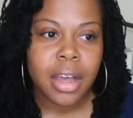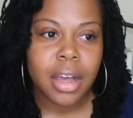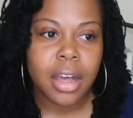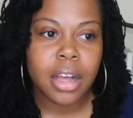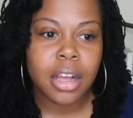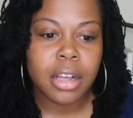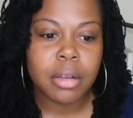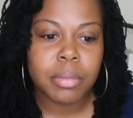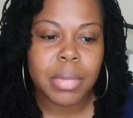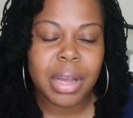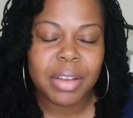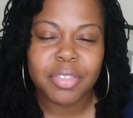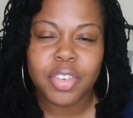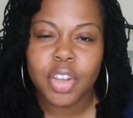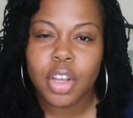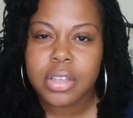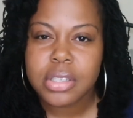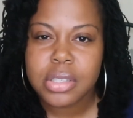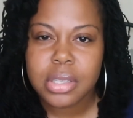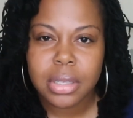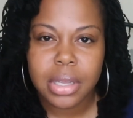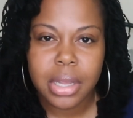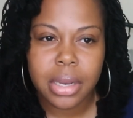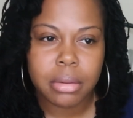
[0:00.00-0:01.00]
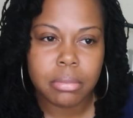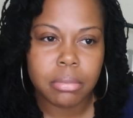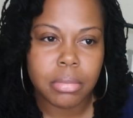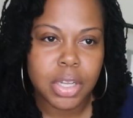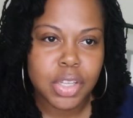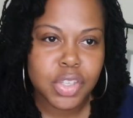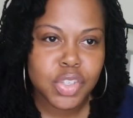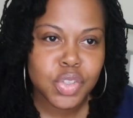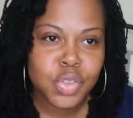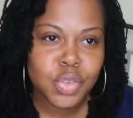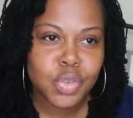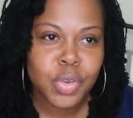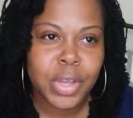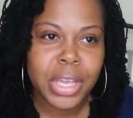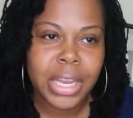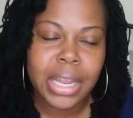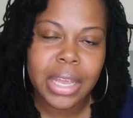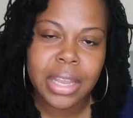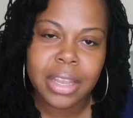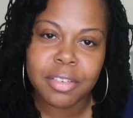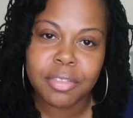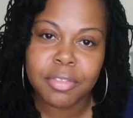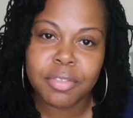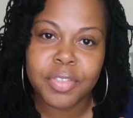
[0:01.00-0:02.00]
I've lost a lot of muscle and
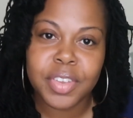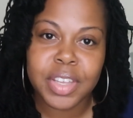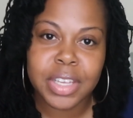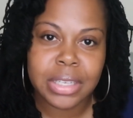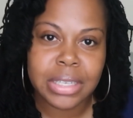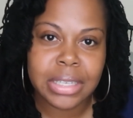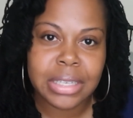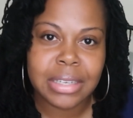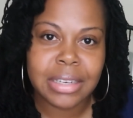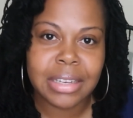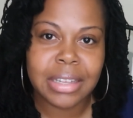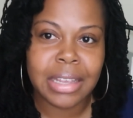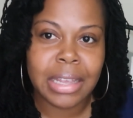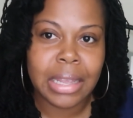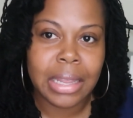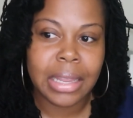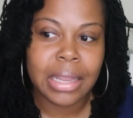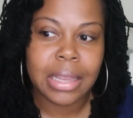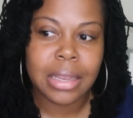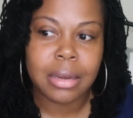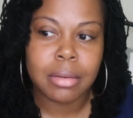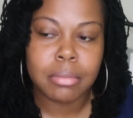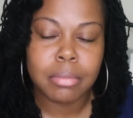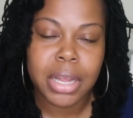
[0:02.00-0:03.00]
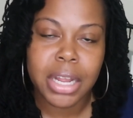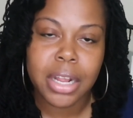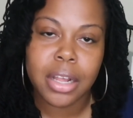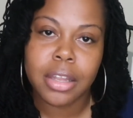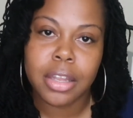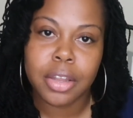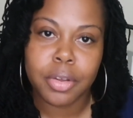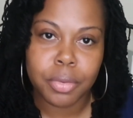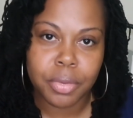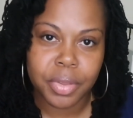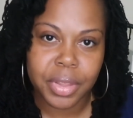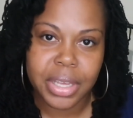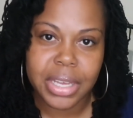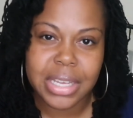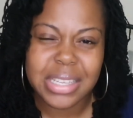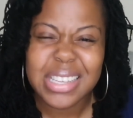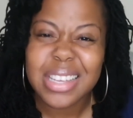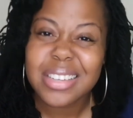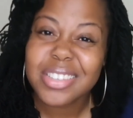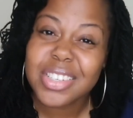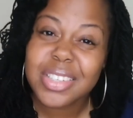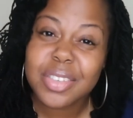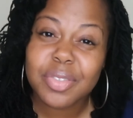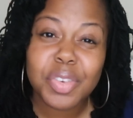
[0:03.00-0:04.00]
I can feel it in my clothing because
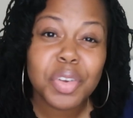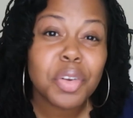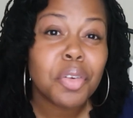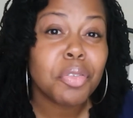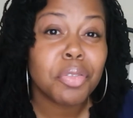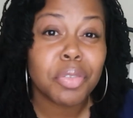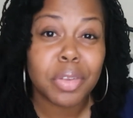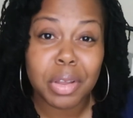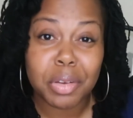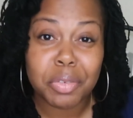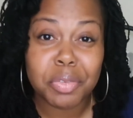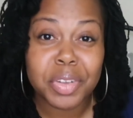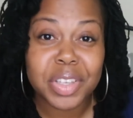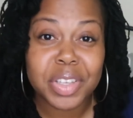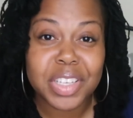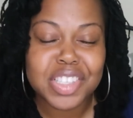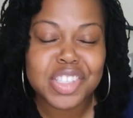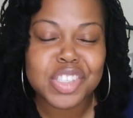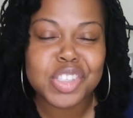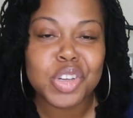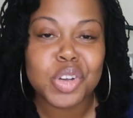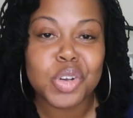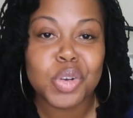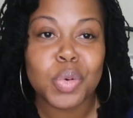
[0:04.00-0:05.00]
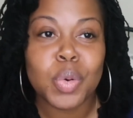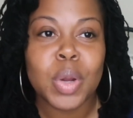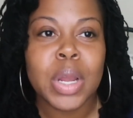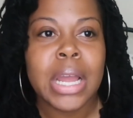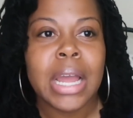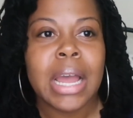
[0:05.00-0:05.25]
I just feel fluffy, so